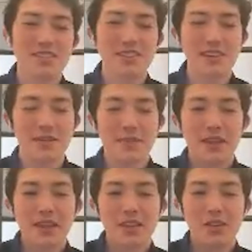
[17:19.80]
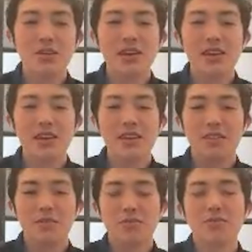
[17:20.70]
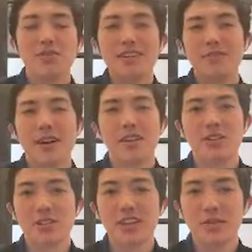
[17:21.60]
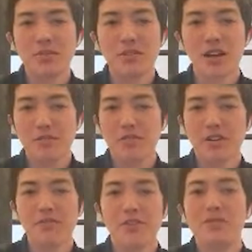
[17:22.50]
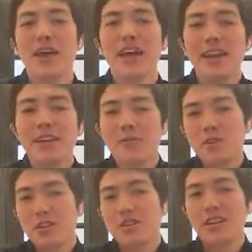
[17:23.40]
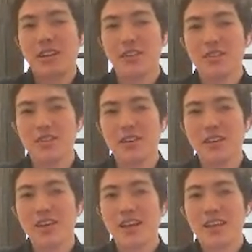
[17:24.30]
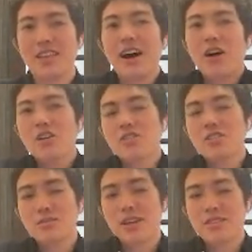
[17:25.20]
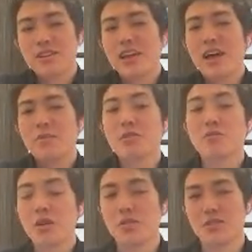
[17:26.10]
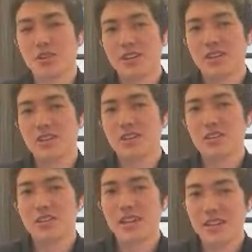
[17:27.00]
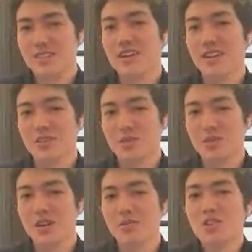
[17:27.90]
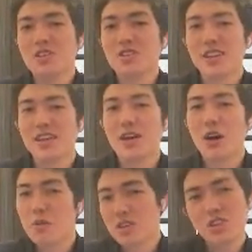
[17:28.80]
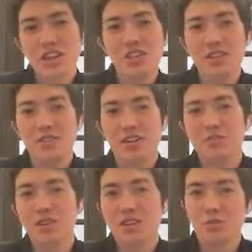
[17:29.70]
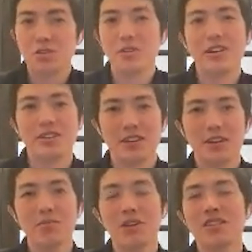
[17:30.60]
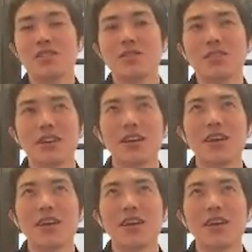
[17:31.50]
is like you can predefine your table up front depending on what your data looks like. And that also depends on how many rows are in your data set as well, which is like always changing for us because we're growing as a company. So it's like